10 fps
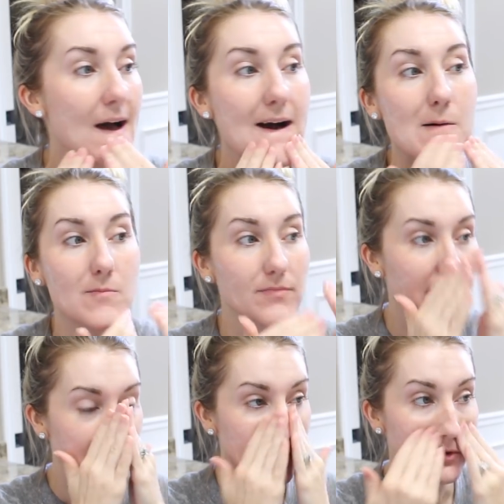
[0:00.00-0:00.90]
I
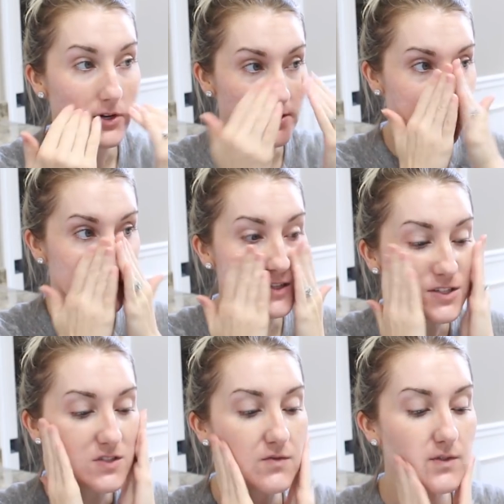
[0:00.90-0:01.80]
had no irritation.
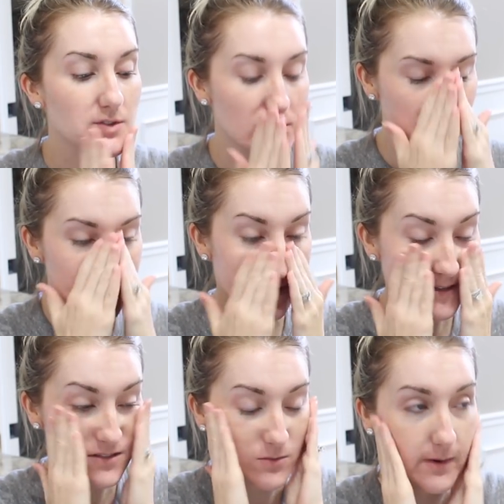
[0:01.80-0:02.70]
It's just
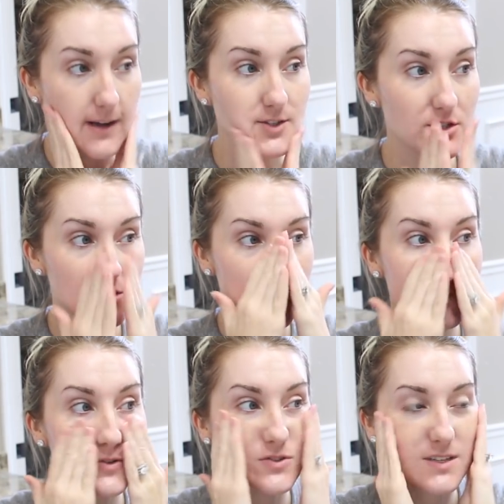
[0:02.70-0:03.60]
nice. Oh my gosh, it just
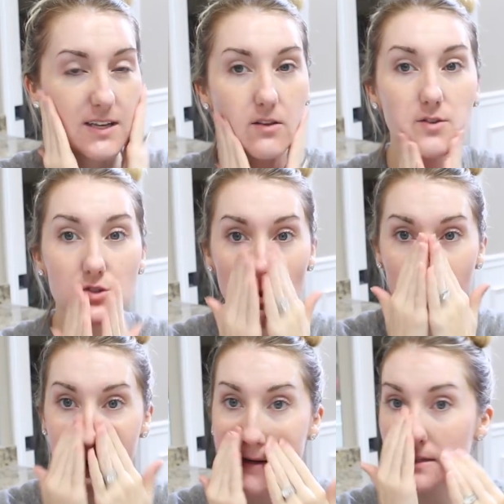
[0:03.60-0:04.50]
keeps your skin so
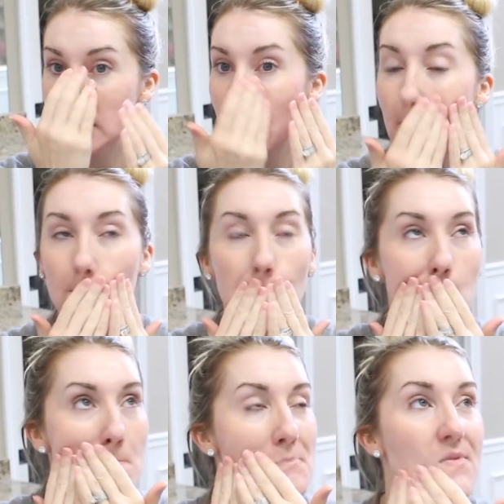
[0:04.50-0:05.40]
nice.
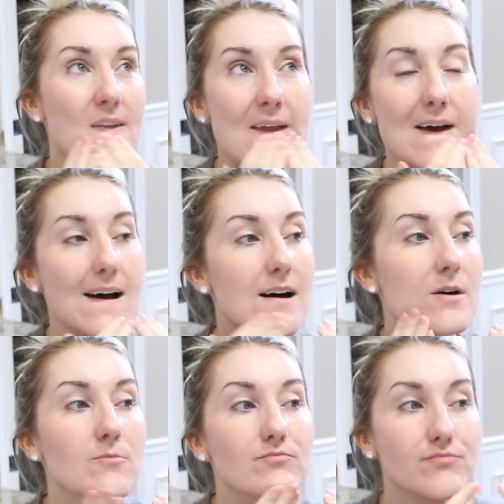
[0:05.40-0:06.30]

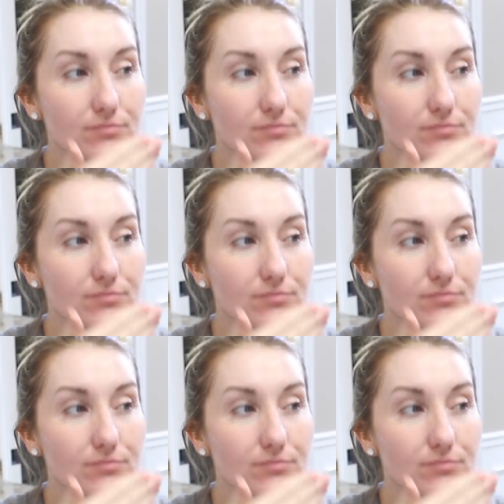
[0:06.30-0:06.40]
But